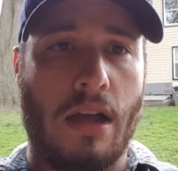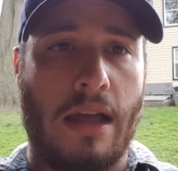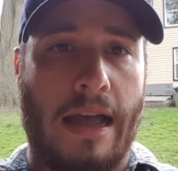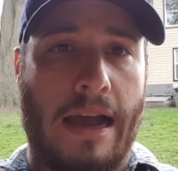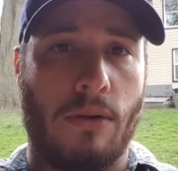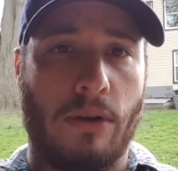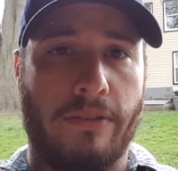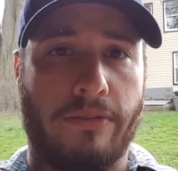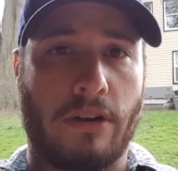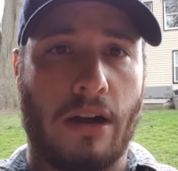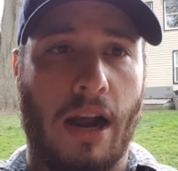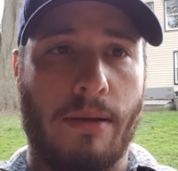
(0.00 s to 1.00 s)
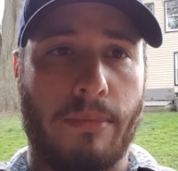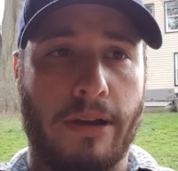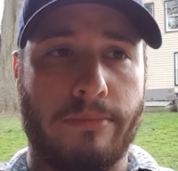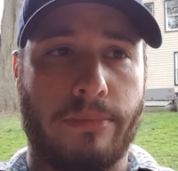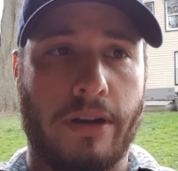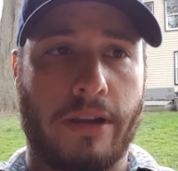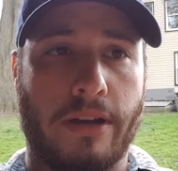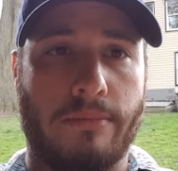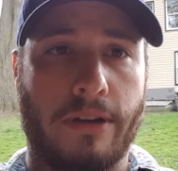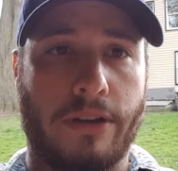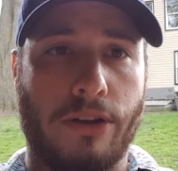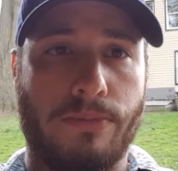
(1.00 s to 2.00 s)
However, I might break out
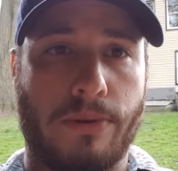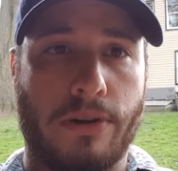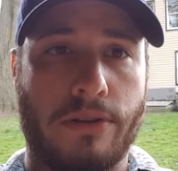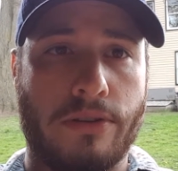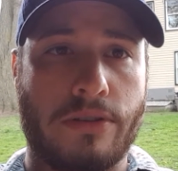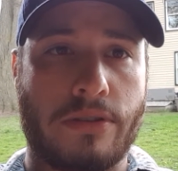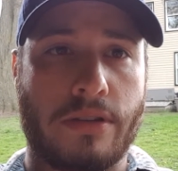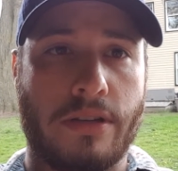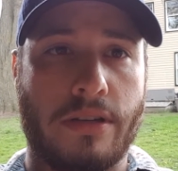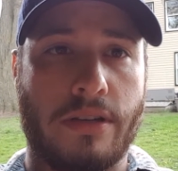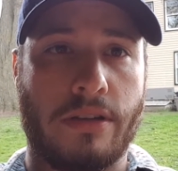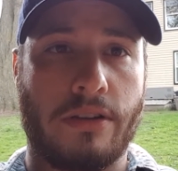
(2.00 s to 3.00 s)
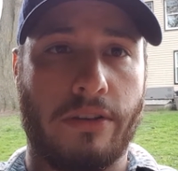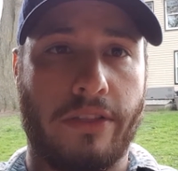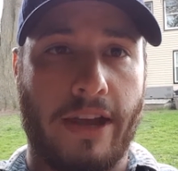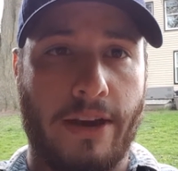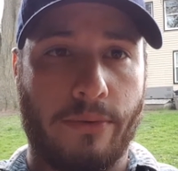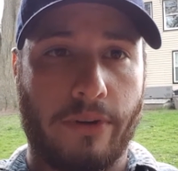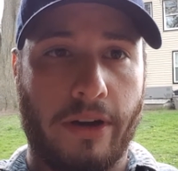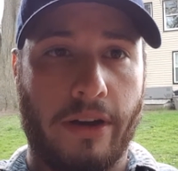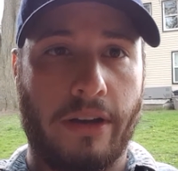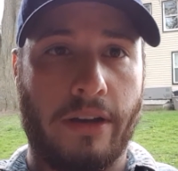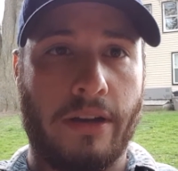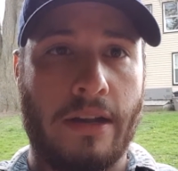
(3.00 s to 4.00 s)
my GoPros and go that
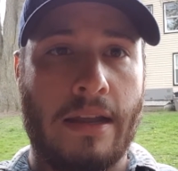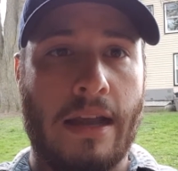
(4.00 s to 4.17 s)
way.